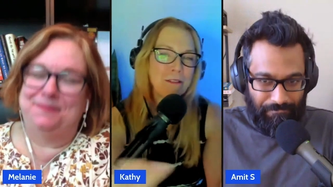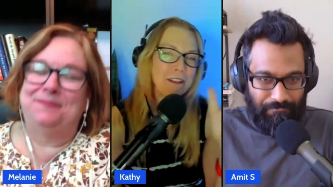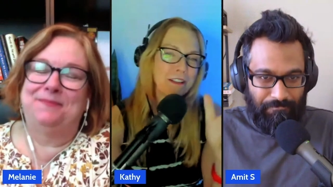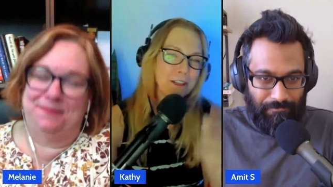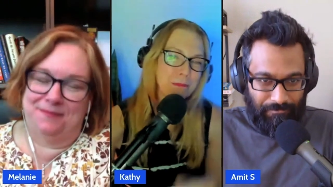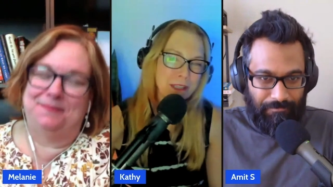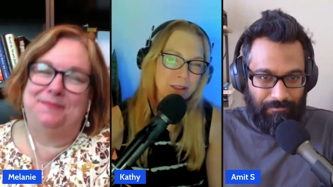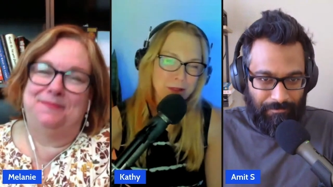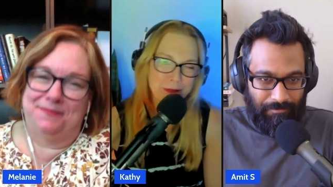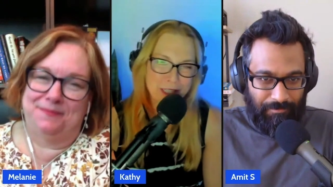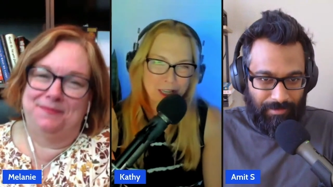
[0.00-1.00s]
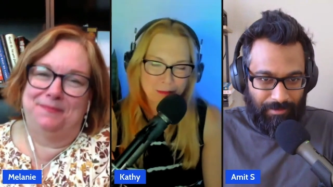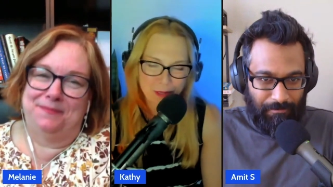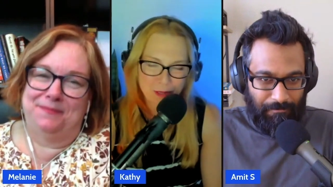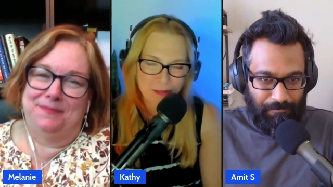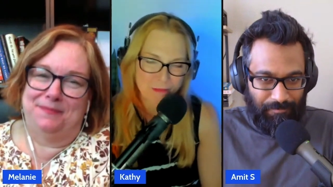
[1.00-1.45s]
Speaker 1: in a little bit of women on
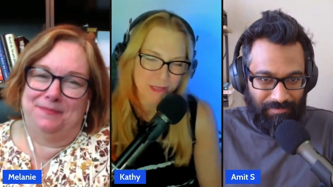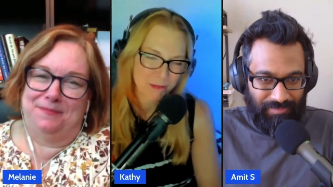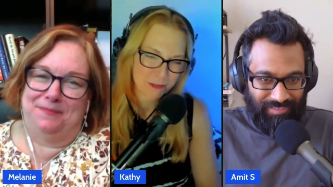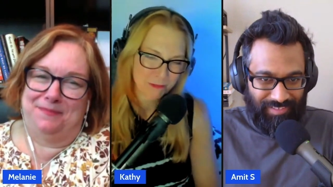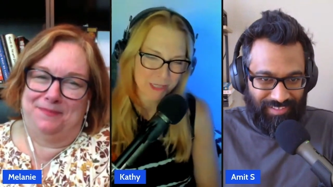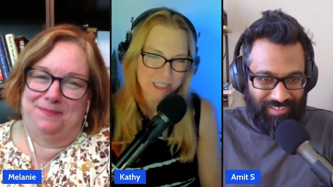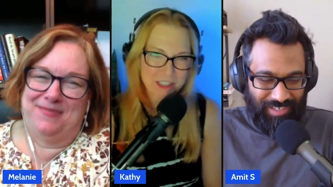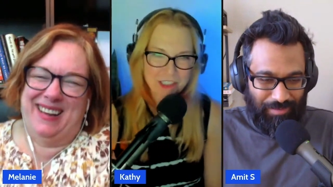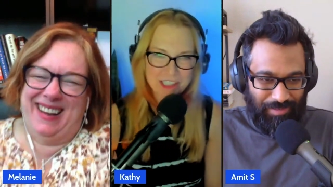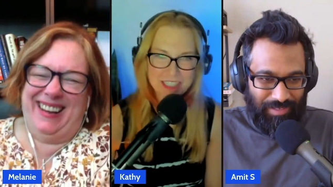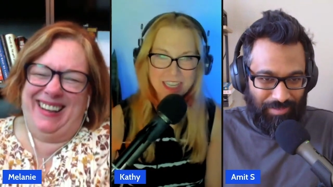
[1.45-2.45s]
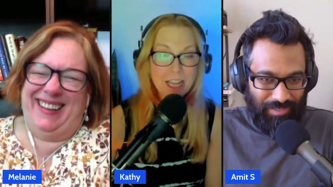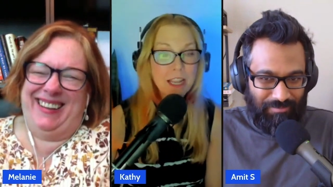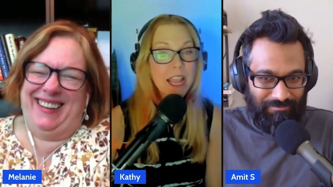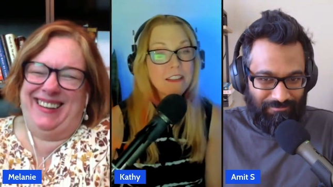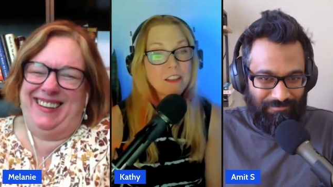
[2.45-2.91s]
a pole, and people will be yeah, interested. yeah.
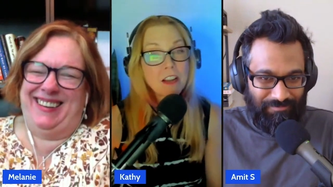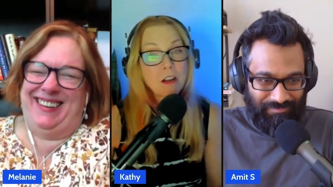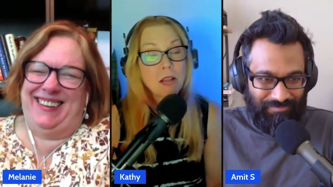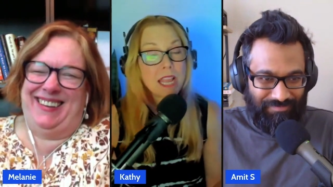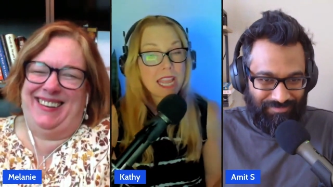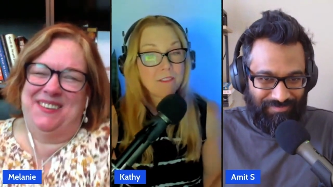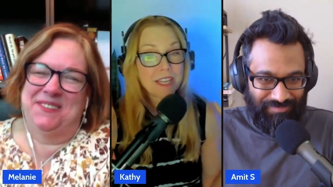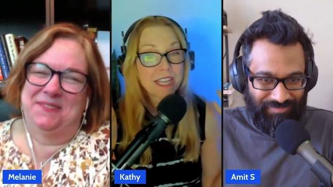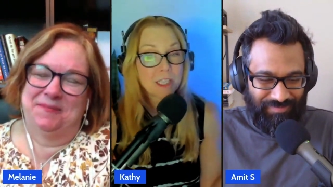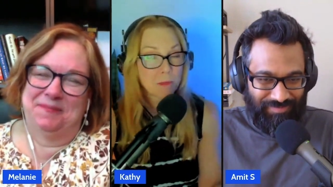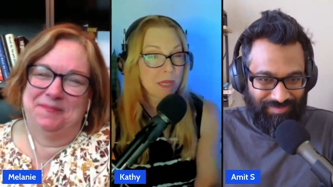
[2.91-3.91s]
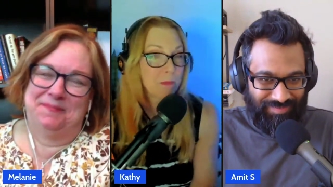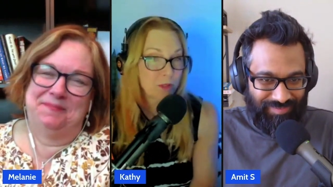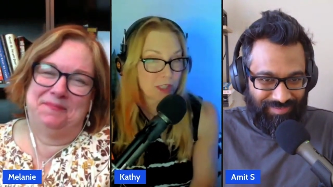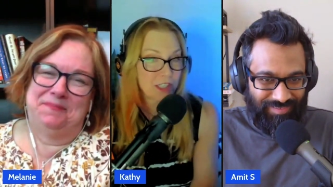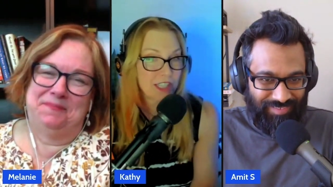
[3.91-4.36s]
yeah. And, and, you know, if mm-hmm. it gets
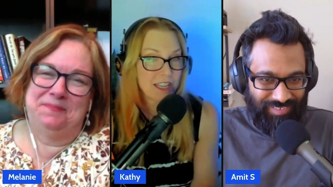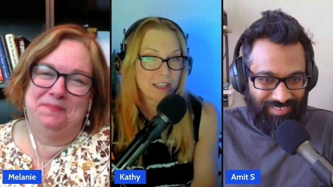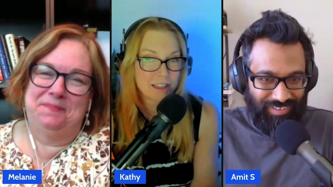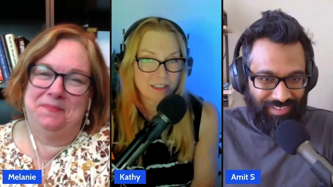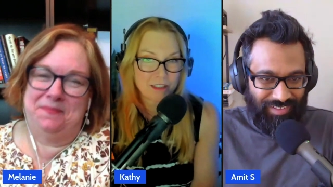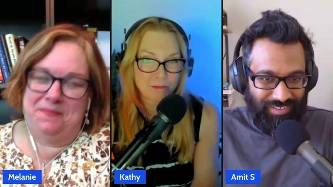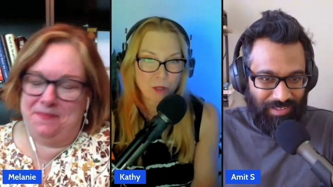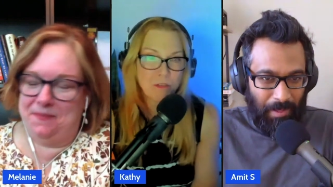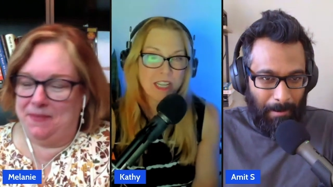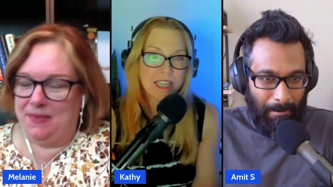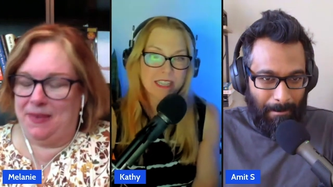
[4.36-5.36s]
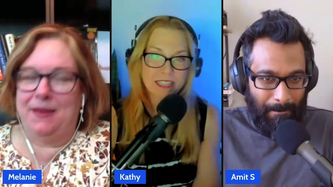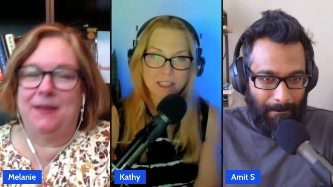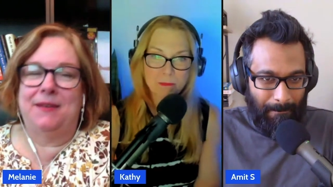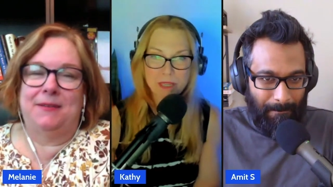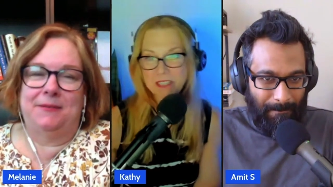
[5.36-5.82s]
people to see the movie and it
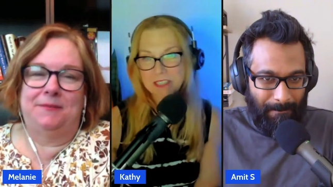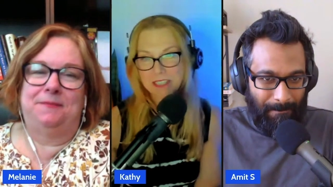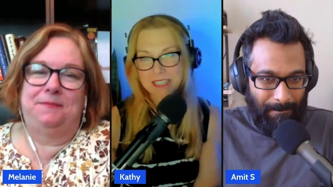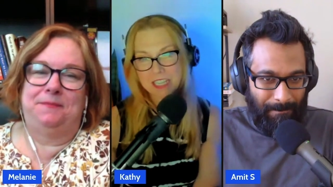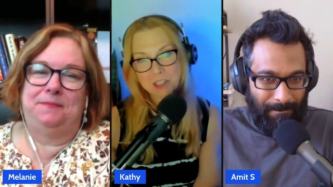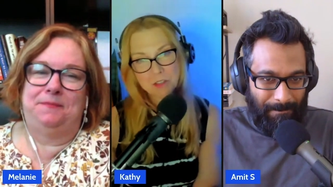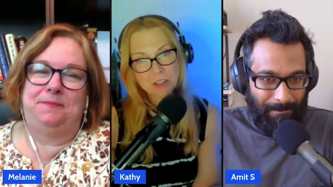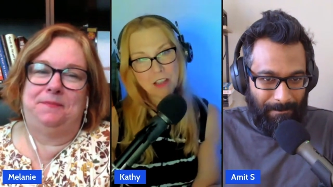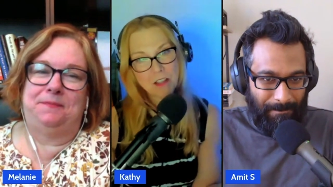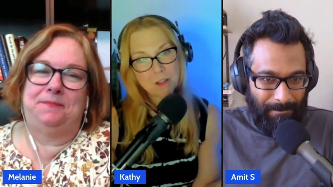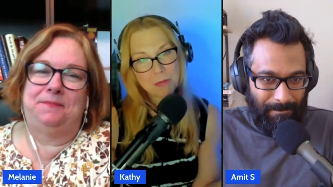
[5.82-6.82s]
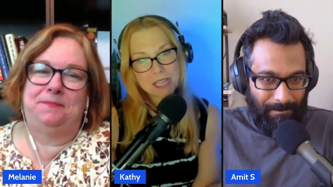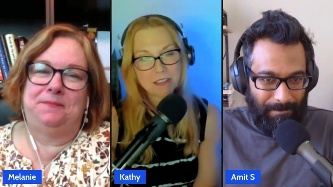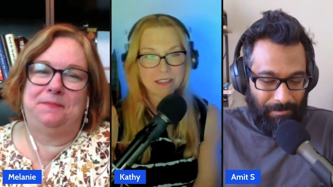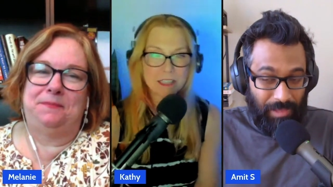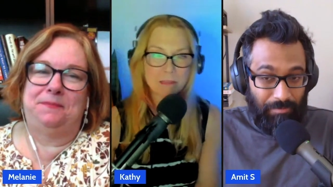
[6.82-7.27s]
ends up being successful, all the
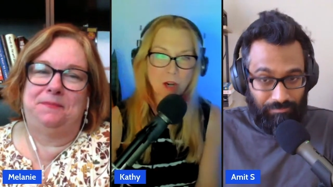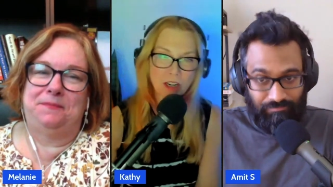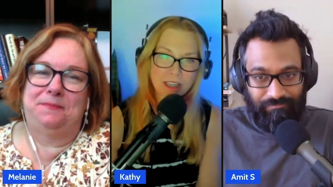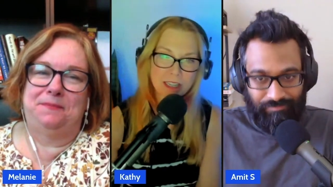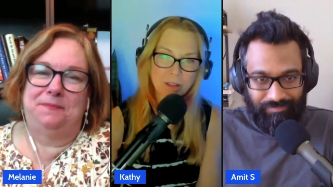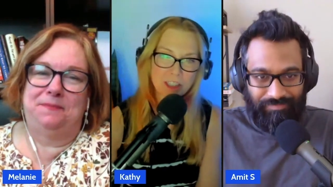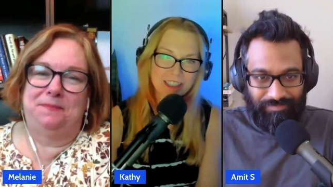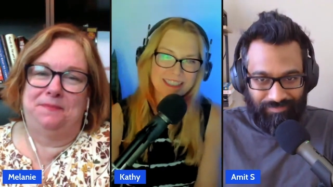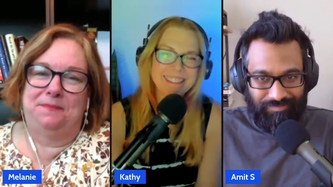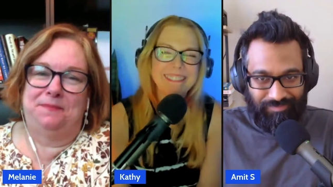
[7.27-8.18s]
better. Yep. The marketing worked.